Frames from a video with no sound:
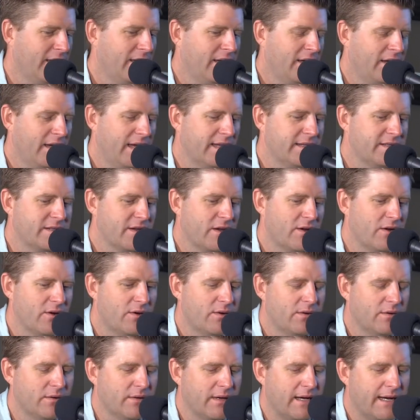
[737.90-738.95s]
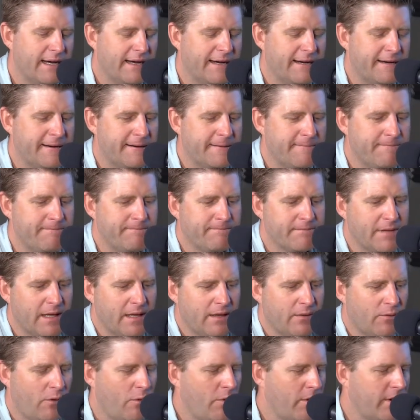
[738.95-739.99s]
And so um,
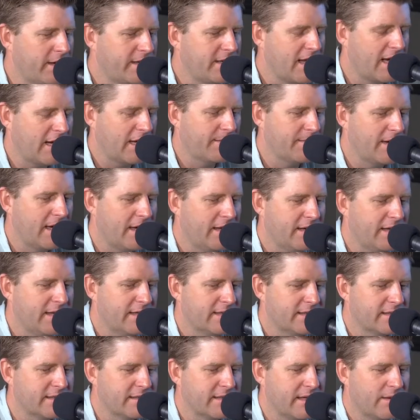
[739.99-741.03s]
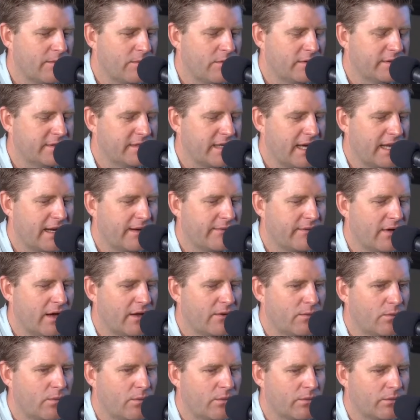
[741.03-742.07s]
what we want to talk about is, and we'll kind of
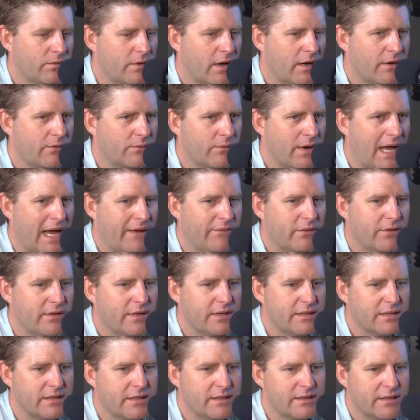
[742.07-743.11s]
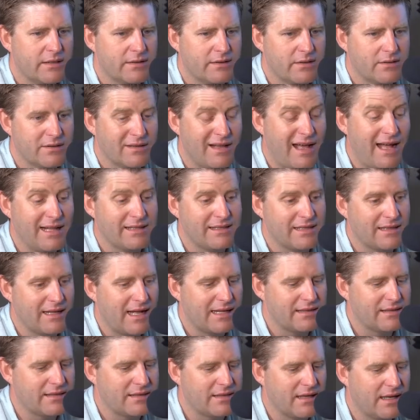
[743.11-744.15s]
un unravel this, is that there's lots and
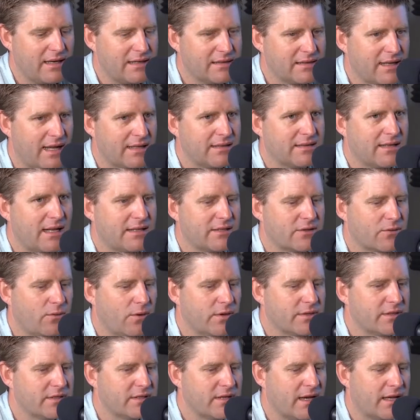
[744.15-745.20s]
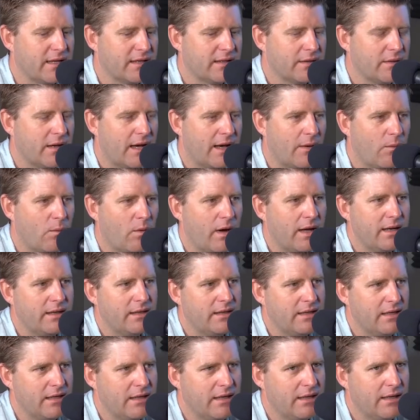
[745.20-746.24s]
lots of studies, lots and lots of courses on uh, what
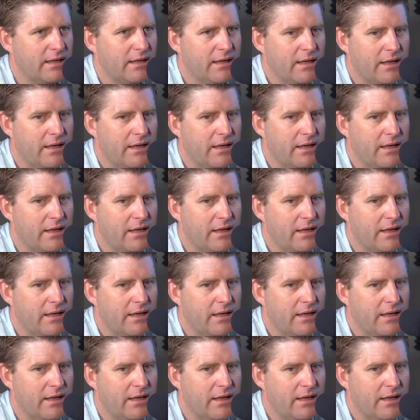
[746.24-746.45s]
the